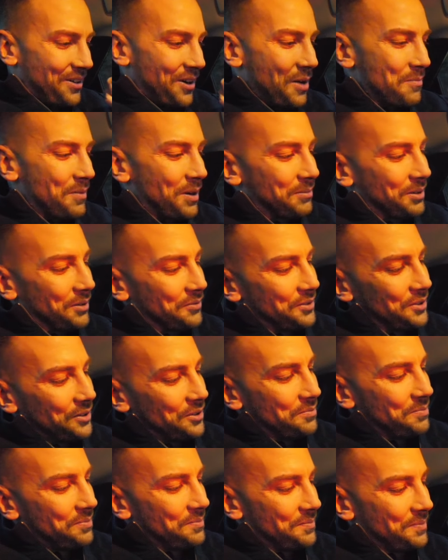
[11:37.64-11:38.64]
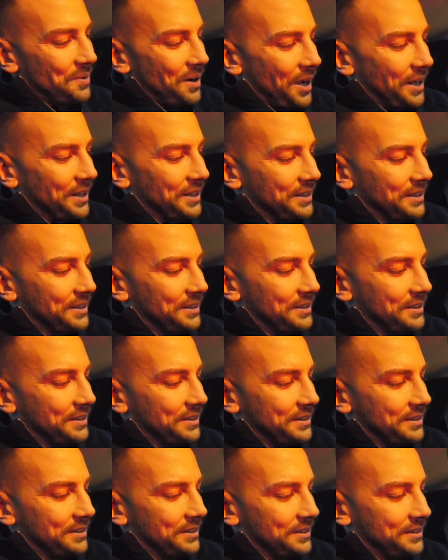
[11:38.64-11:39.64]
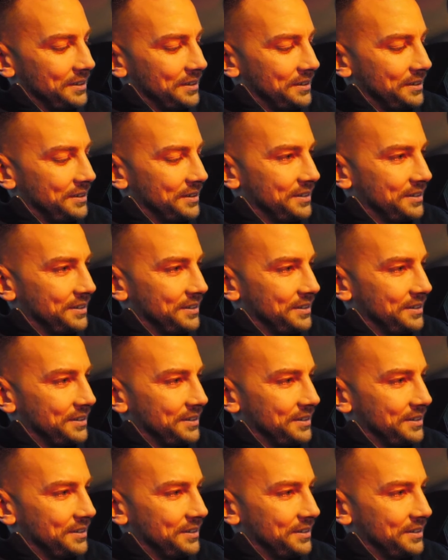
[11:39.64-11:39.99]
All right, Mum. Love you. Bye. I love you. Bye.